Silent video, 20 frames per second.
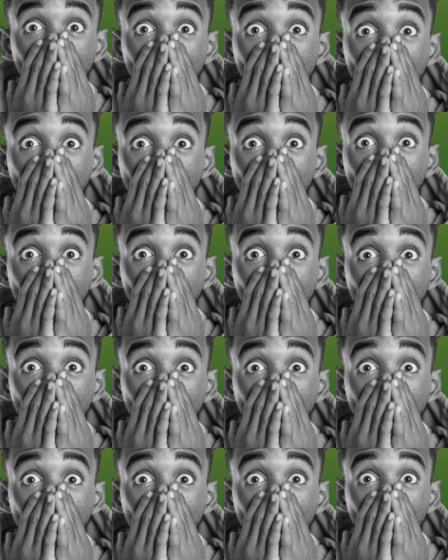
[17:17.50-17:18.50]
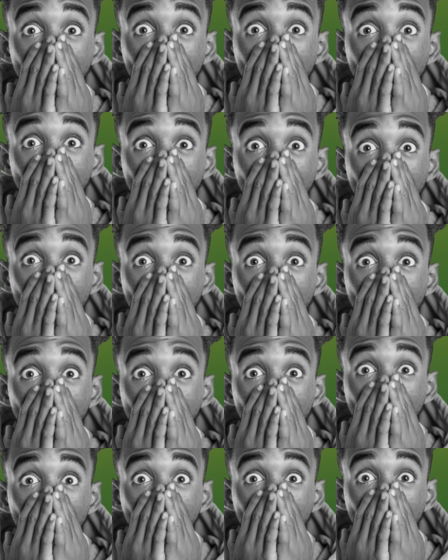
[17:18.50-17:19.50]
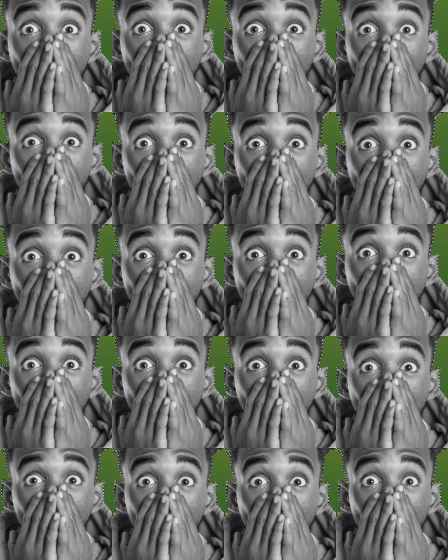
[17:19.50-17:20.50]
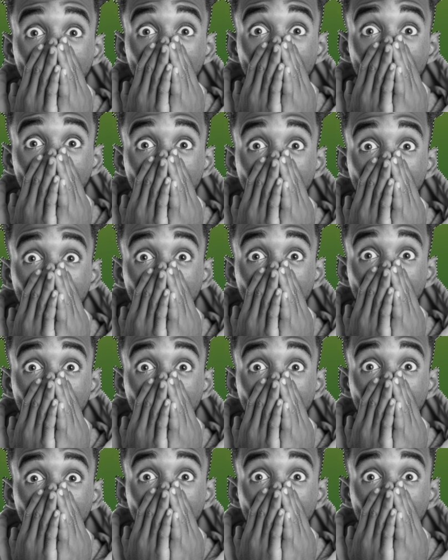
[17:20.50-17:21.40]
right click on the thumbnail, select pixels, you